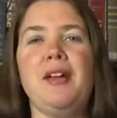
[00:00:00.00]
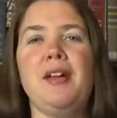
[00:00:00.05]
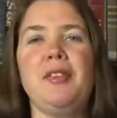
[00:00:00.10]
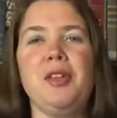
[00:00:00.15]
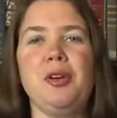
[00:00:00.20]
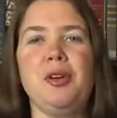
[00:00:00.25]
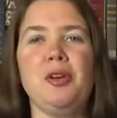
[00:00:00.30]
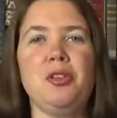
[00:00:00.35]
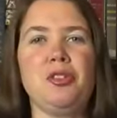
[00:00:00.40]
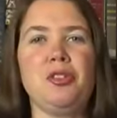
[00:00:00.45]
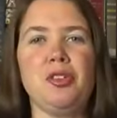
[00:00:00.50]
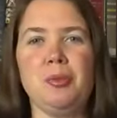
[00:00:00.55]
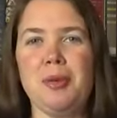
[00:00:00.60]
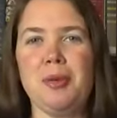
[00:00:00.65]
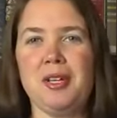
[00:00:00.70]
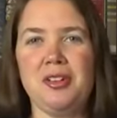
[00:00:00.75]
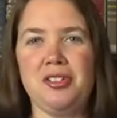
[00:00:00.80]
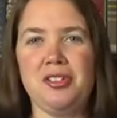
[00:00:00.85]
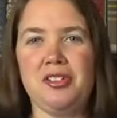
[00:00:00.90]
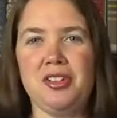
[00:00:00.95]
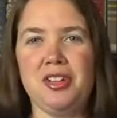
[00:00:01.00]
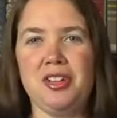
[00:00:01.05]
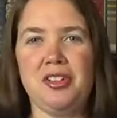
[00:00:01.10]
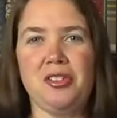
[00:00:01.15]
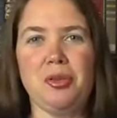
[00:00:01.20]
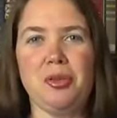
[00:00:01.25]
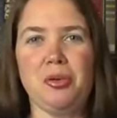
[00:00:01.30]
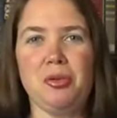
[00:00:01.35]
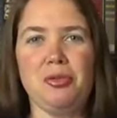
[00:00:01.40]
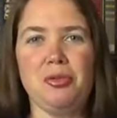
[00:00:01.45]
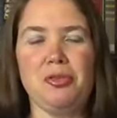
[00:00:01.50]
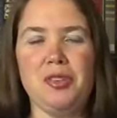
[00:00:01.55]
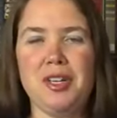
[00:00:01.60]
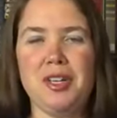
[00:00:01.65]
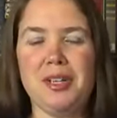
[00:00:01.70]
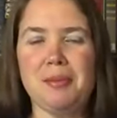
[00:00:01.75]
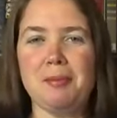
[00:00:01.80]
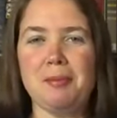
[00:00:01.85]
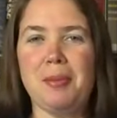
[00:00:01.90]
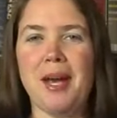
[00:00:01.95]
the altar because she gets cold feet
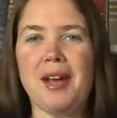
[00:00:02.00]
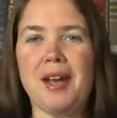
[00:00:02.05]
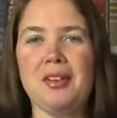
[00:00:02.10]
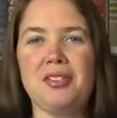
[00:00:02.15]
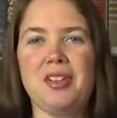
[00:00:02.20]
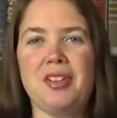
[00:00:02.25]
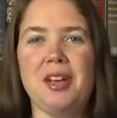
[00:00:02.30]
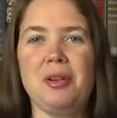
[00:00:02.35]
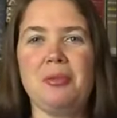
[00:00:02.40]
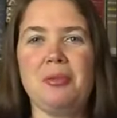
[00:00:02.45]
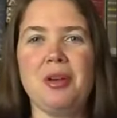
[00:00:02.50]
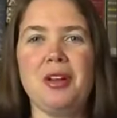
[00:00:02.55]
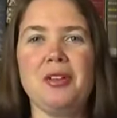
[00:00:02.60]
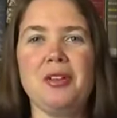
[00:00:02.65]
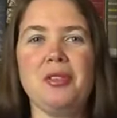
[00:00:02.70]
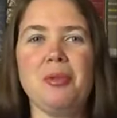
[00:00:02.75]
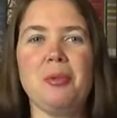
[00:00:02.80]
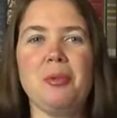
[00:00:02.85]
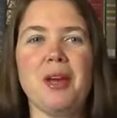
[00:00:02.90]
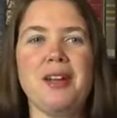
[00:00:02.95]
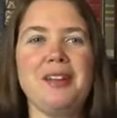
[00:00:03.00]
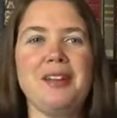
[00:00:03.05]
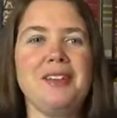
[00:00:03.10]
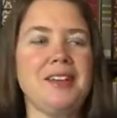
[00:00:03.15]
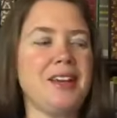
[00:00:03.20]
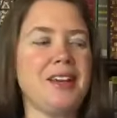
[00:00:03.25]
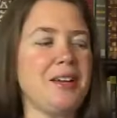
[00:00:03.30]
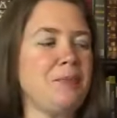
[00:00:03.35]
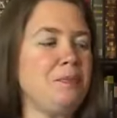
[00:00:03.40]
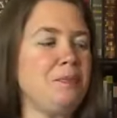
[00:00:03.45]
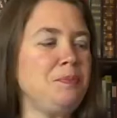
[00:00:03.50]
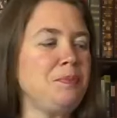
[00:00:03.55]
and backs out right on the wedding day.